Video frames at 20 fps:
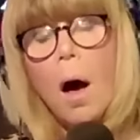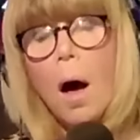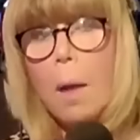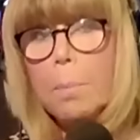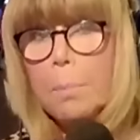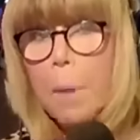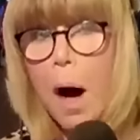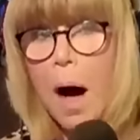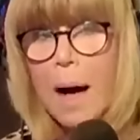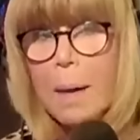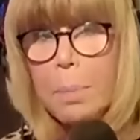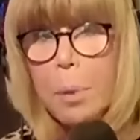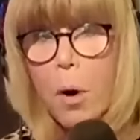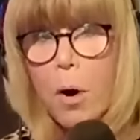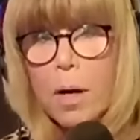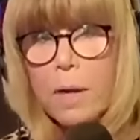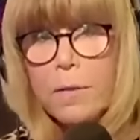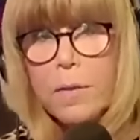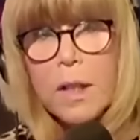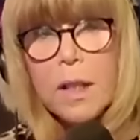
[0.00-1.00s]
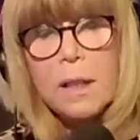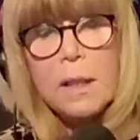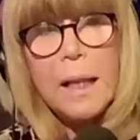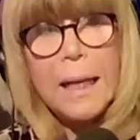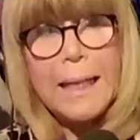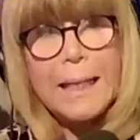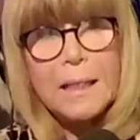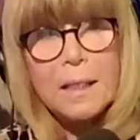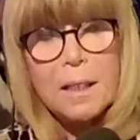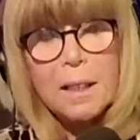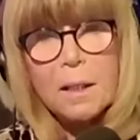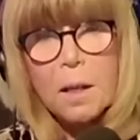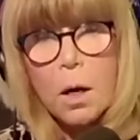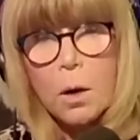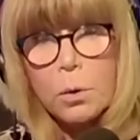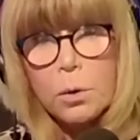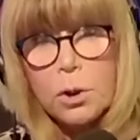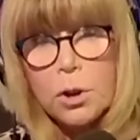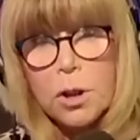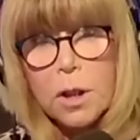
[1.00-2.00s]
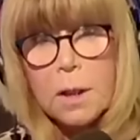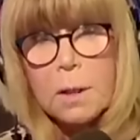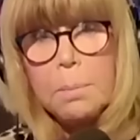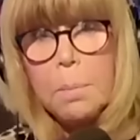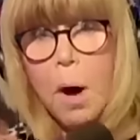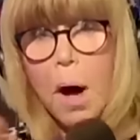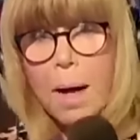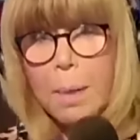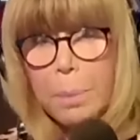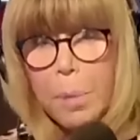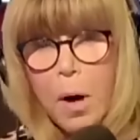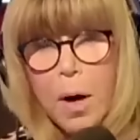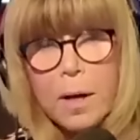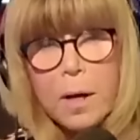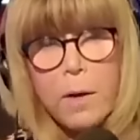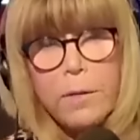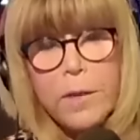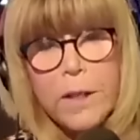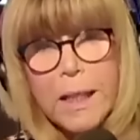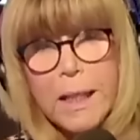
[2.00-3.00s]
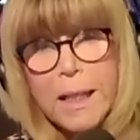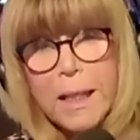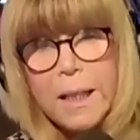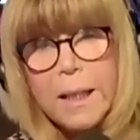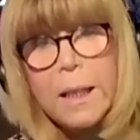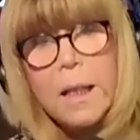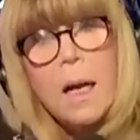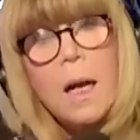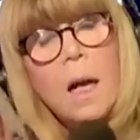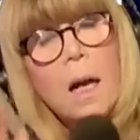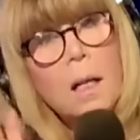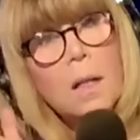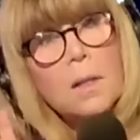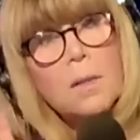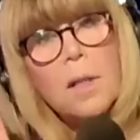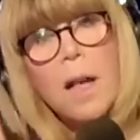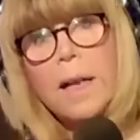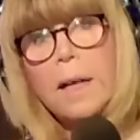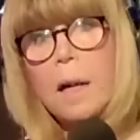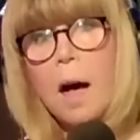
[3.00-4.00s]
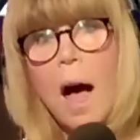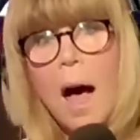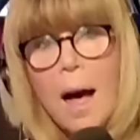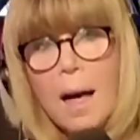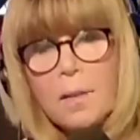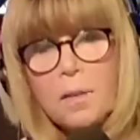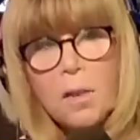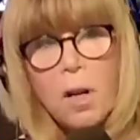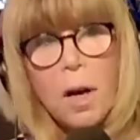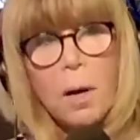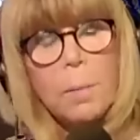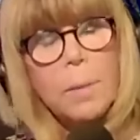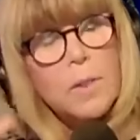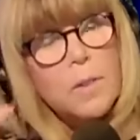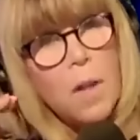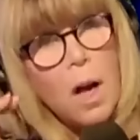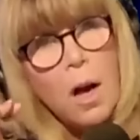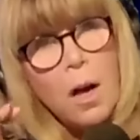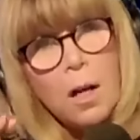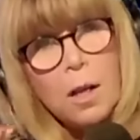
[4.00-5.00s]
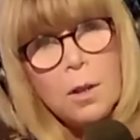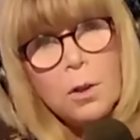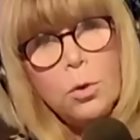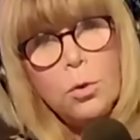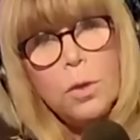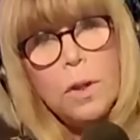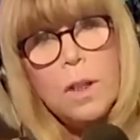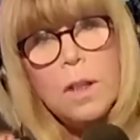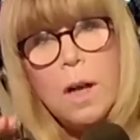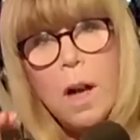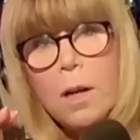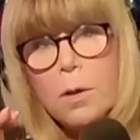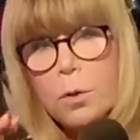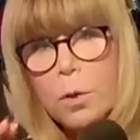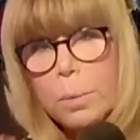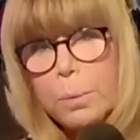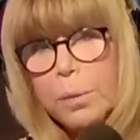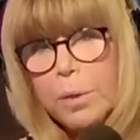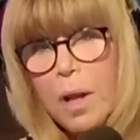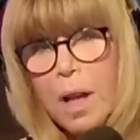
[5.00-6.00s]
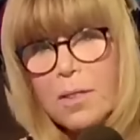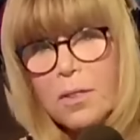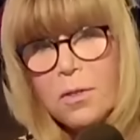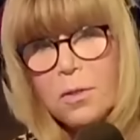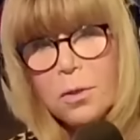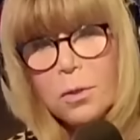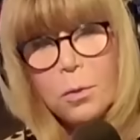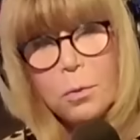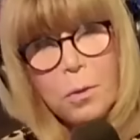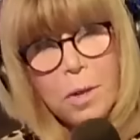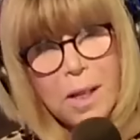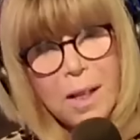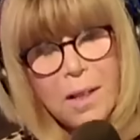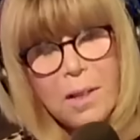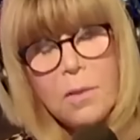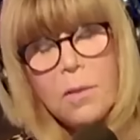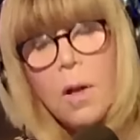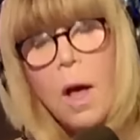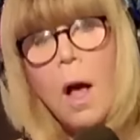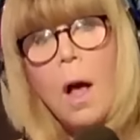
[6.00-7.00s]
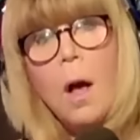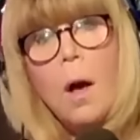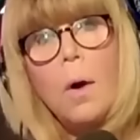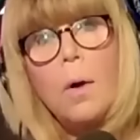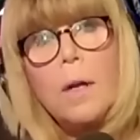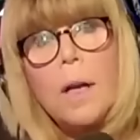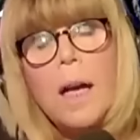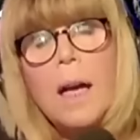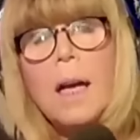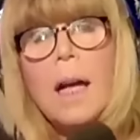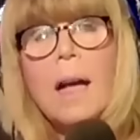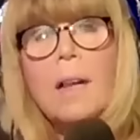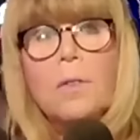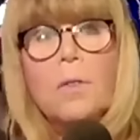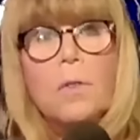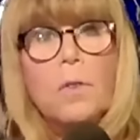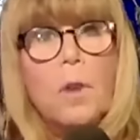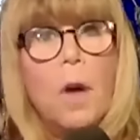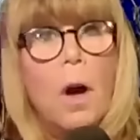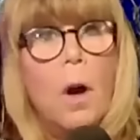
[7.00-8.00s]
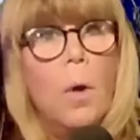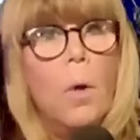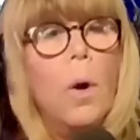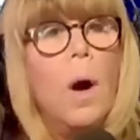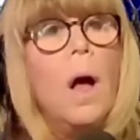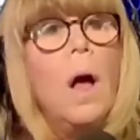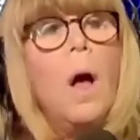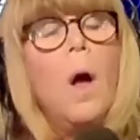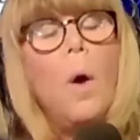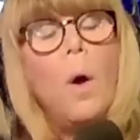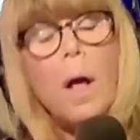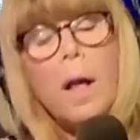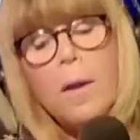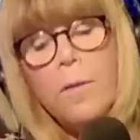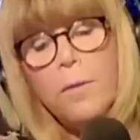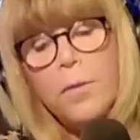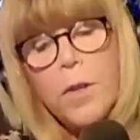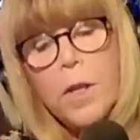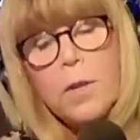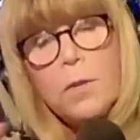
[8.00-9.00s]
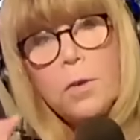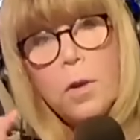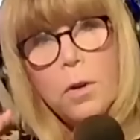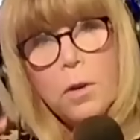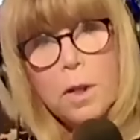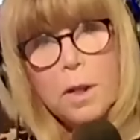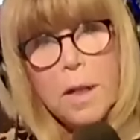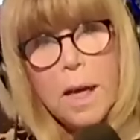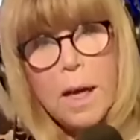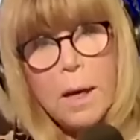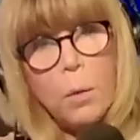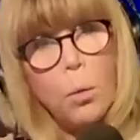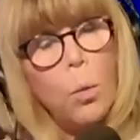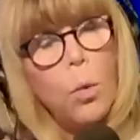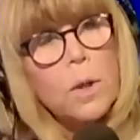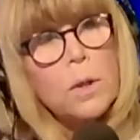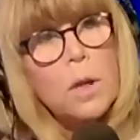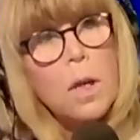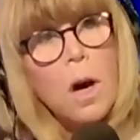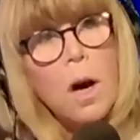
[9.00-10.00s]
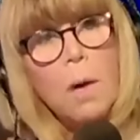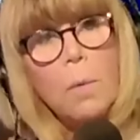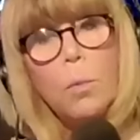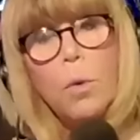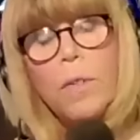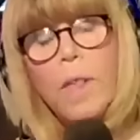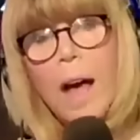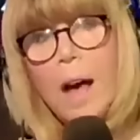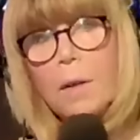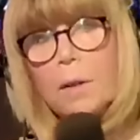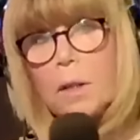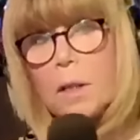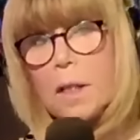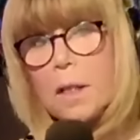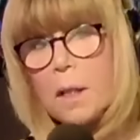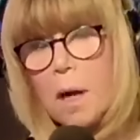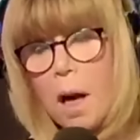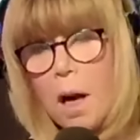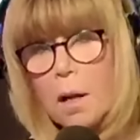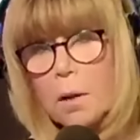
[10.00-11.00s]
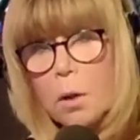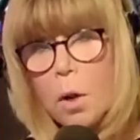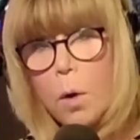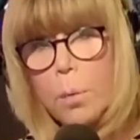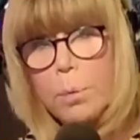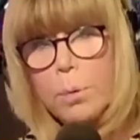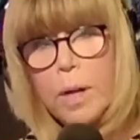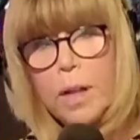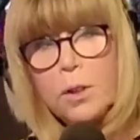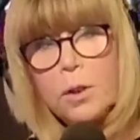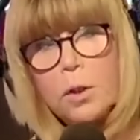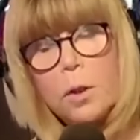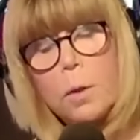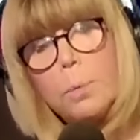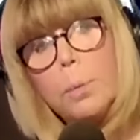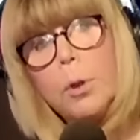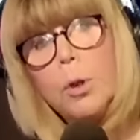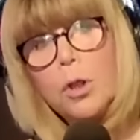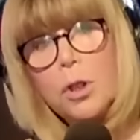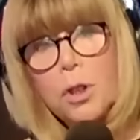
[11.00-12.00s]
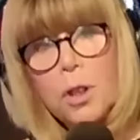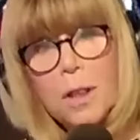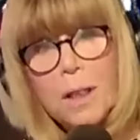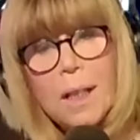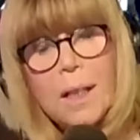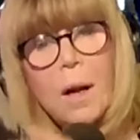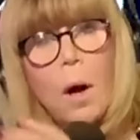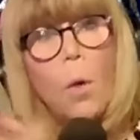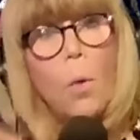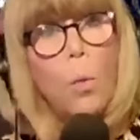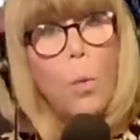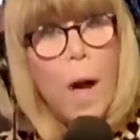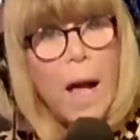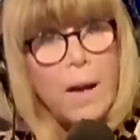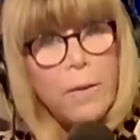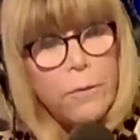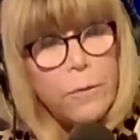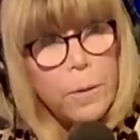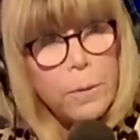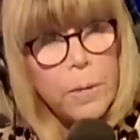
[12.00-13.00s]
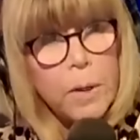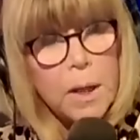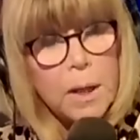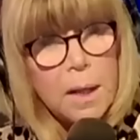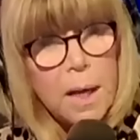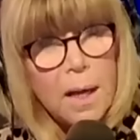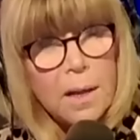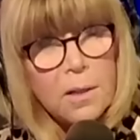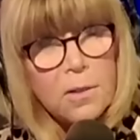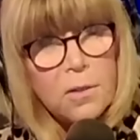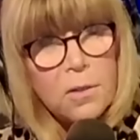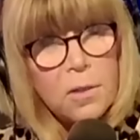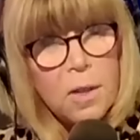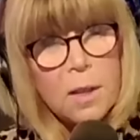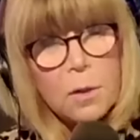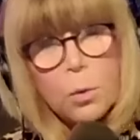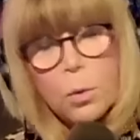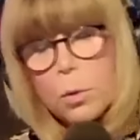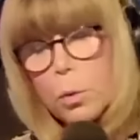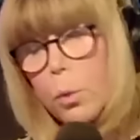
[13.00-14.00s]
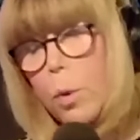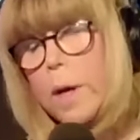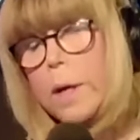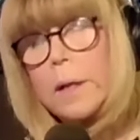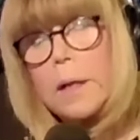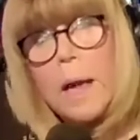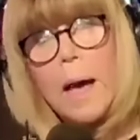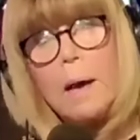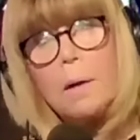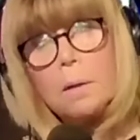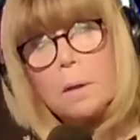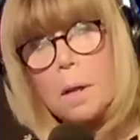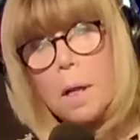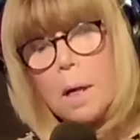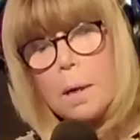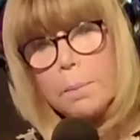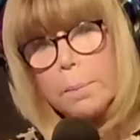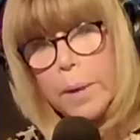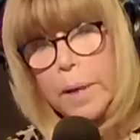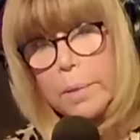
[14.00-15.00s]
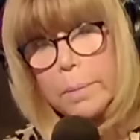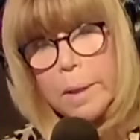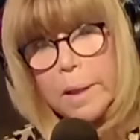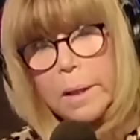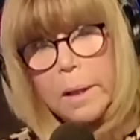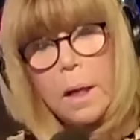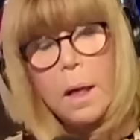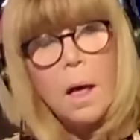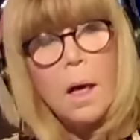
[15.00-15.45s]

My part of the Atlantic Ocean, my part over here is like a hot tub. It's 100 plus degrees. Okay. And so if this hurricane would come without the low pressure pushing it away from the United States, which we're counting on, baby,